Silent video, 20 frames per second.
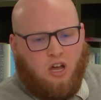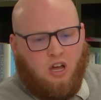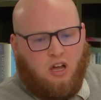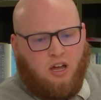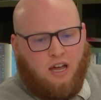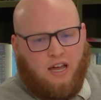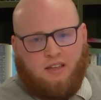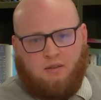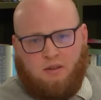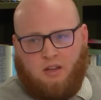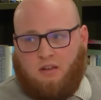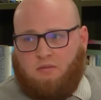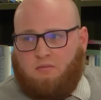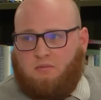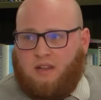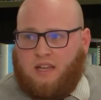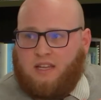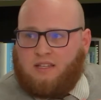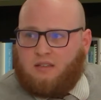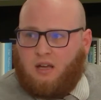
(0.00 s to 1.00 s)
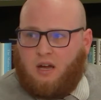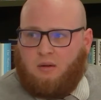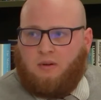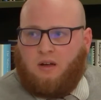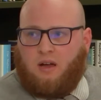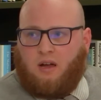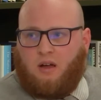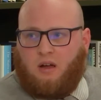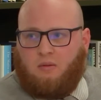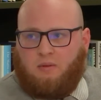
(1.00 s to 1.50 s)
I'm a
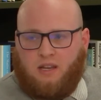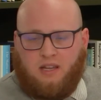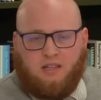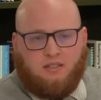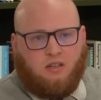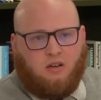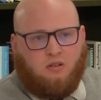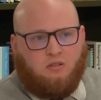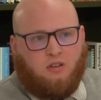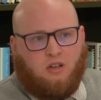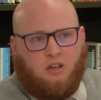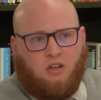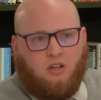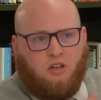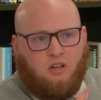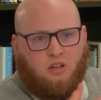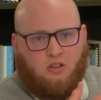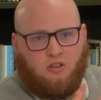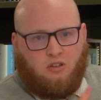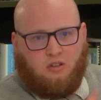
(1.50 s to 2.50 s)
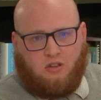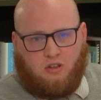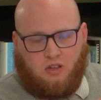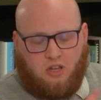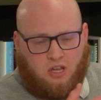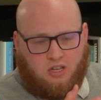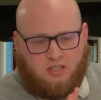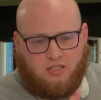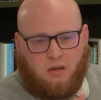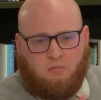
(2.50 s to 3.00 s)
leaseholder.
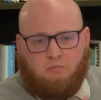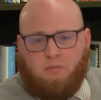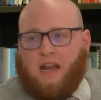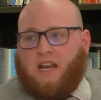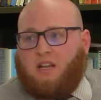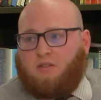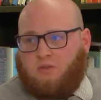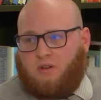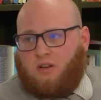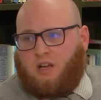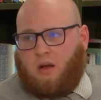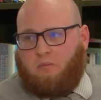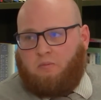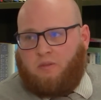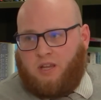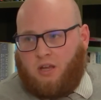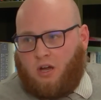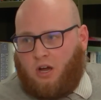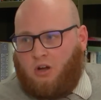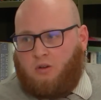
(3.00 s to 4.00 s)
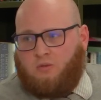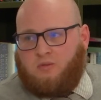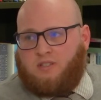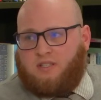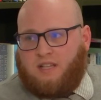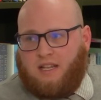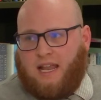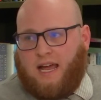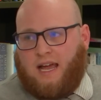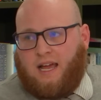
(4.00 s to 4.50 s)
Some management company
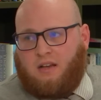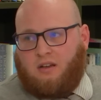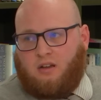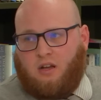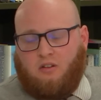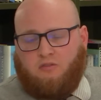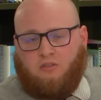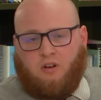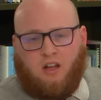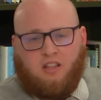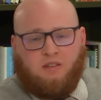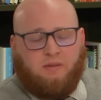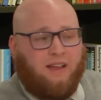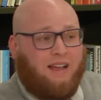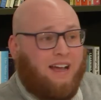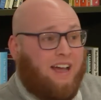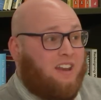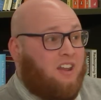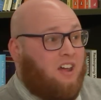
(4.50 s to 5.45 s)
owns the land over something like